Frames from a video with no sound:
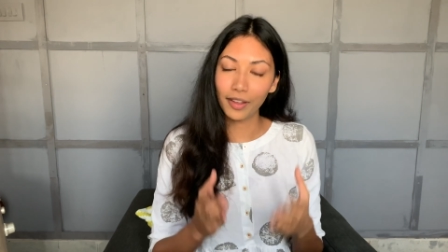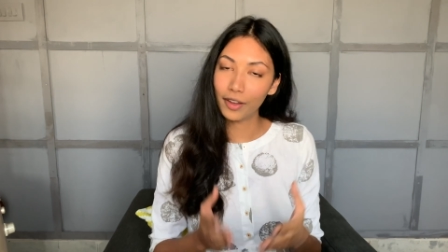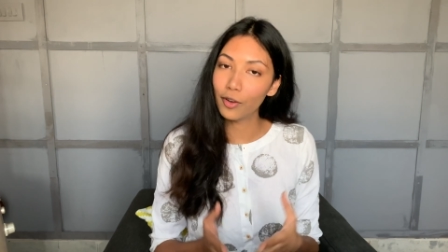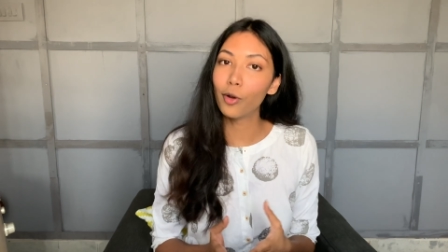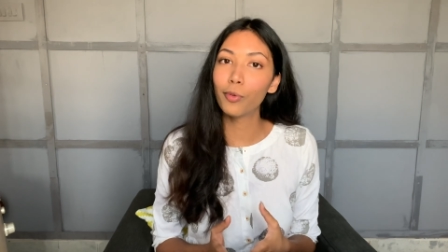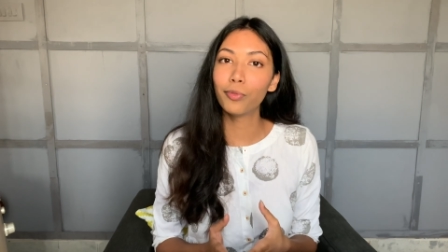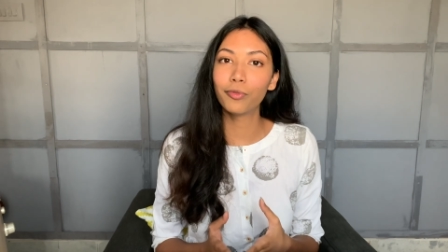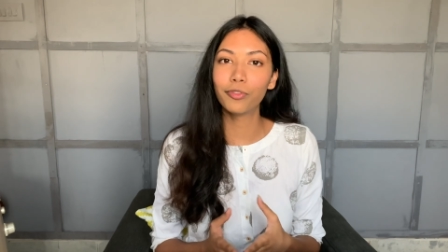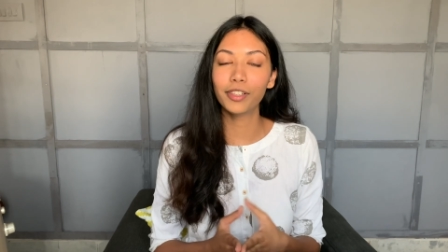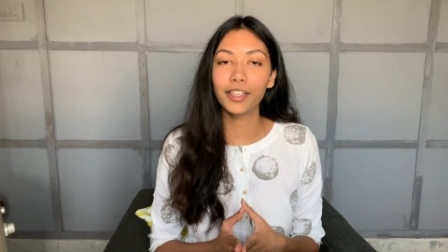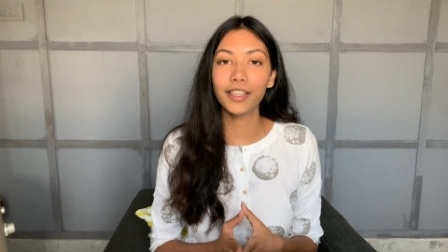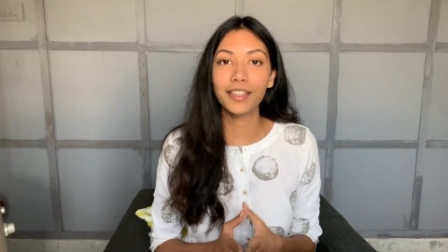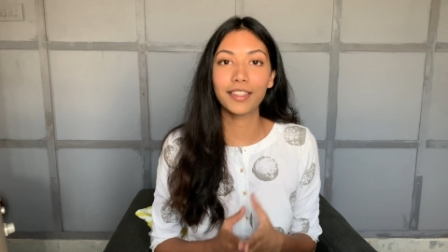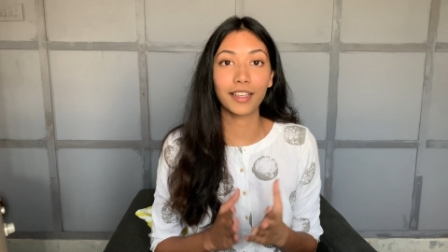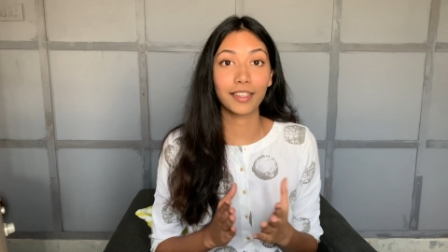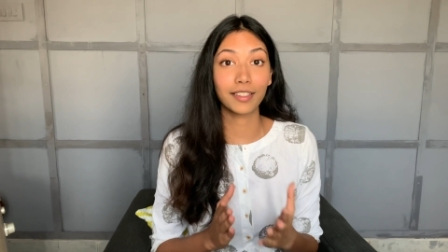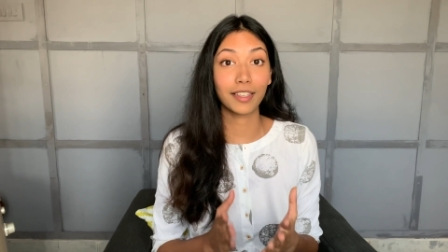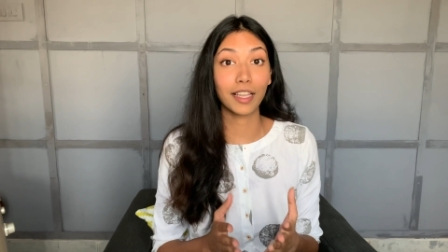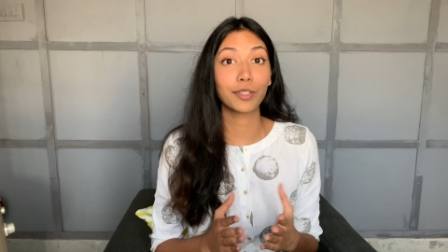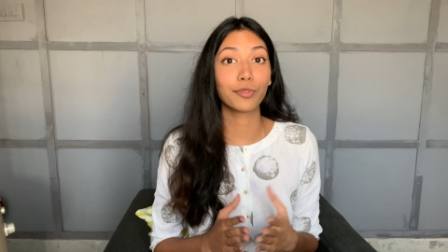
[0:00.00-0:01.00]
hopefully
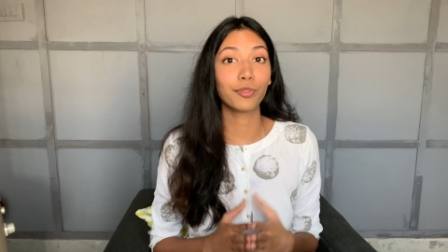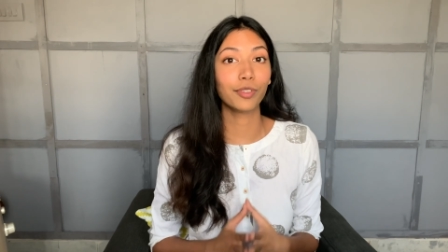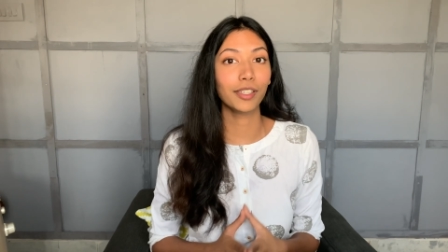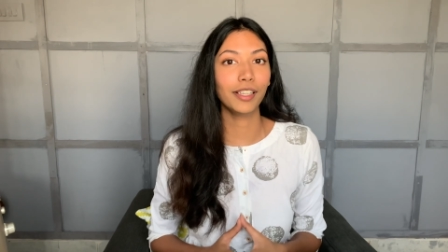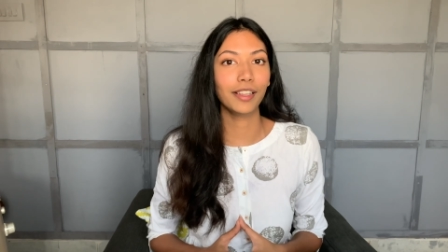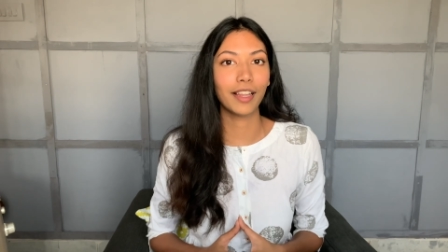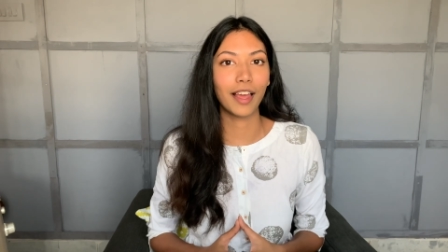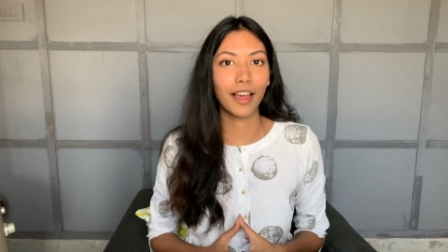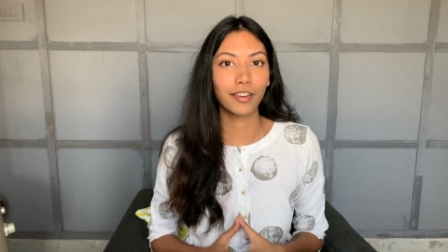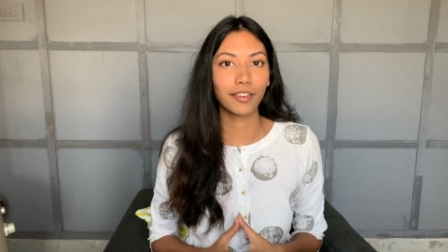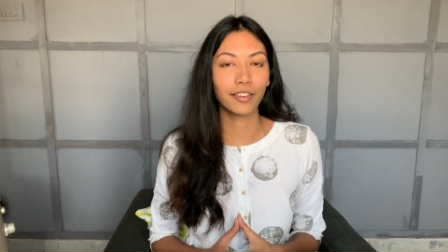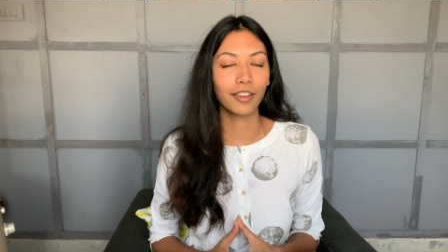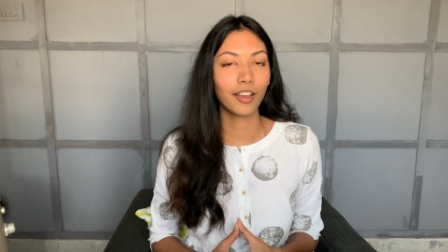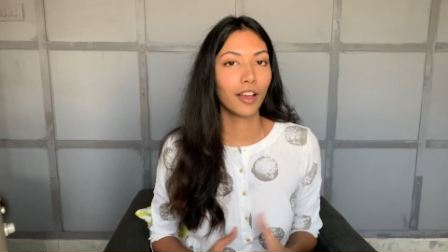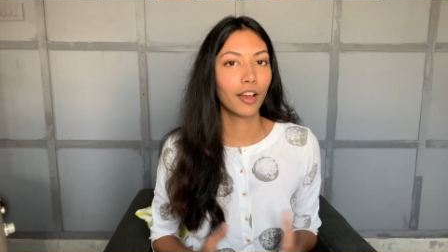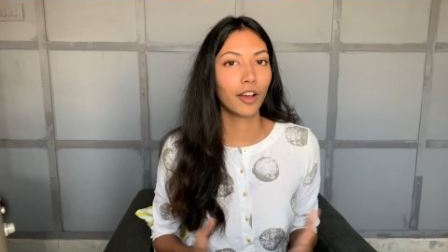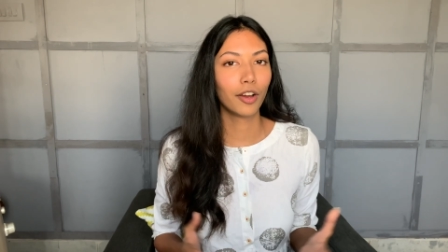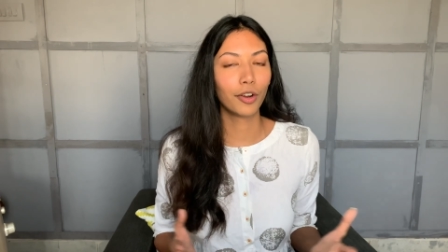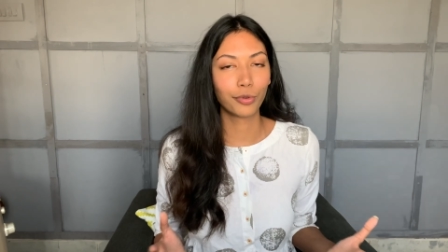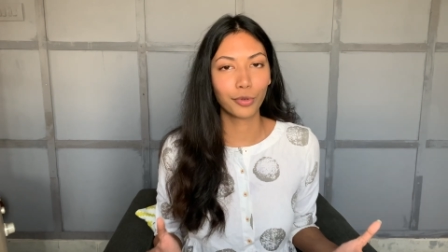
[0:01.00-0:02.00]
successfully land
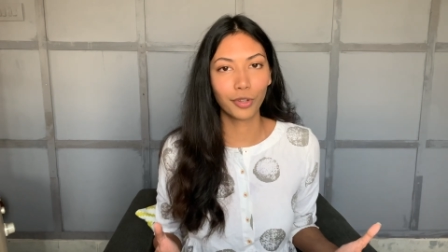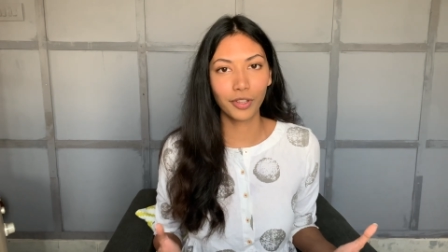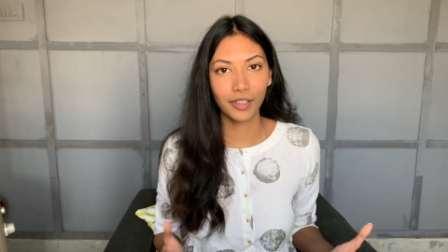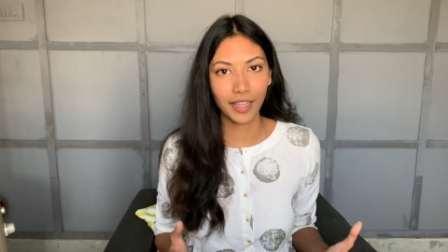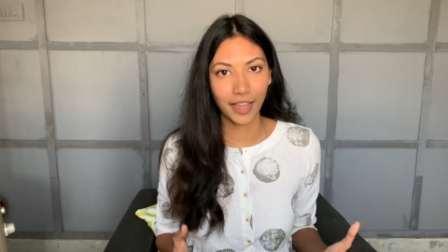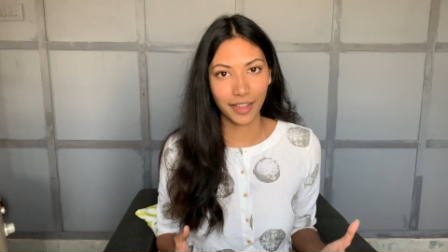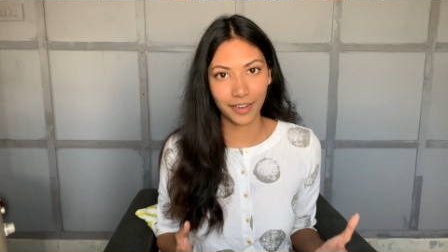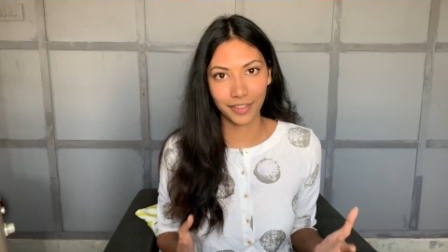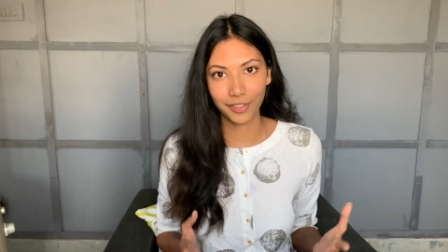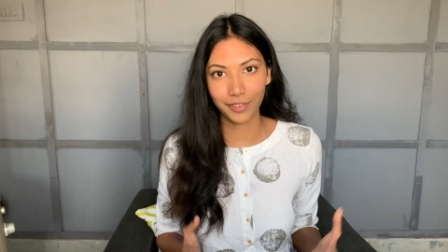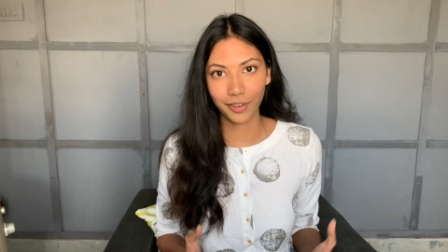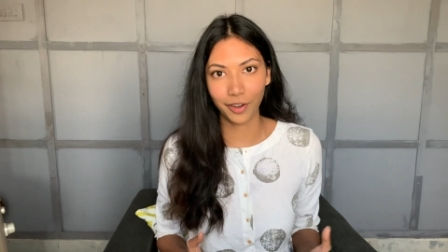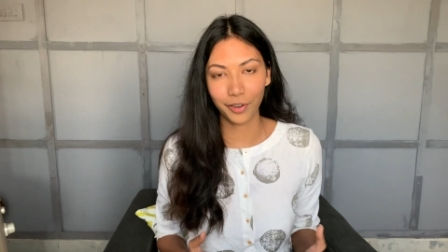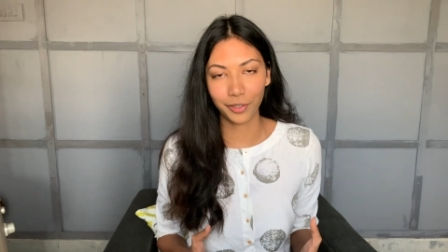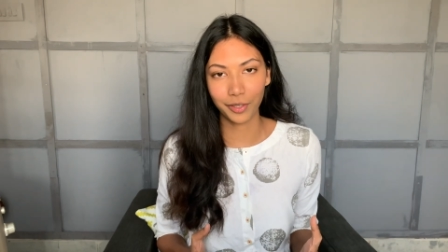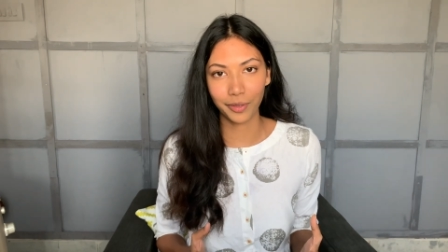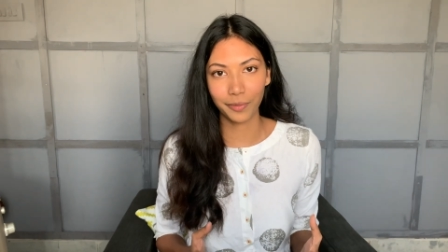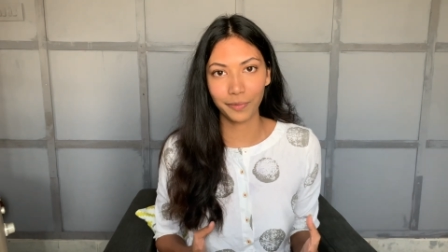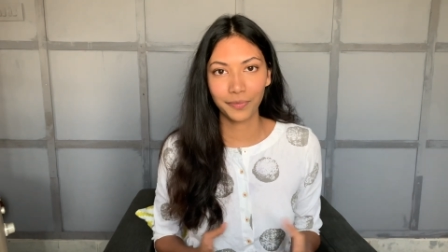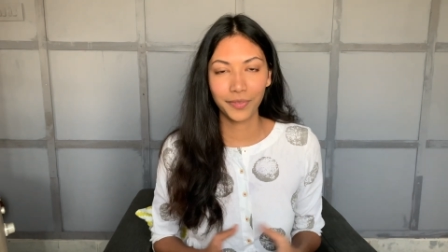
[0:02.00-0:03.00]
a role at a
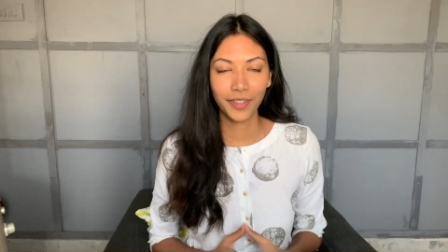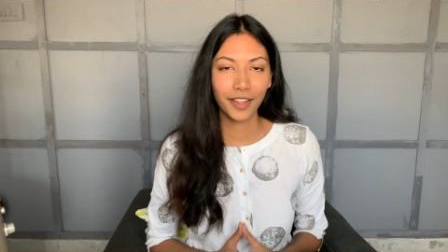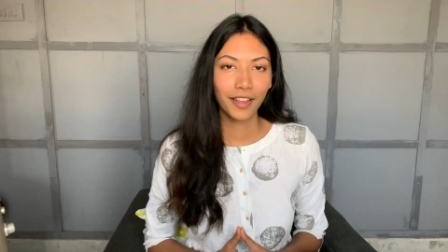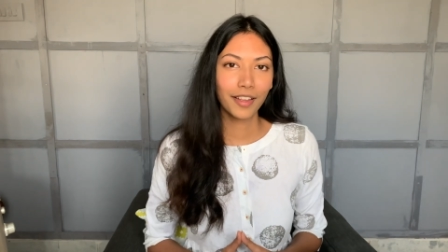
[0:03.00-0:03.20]
startup.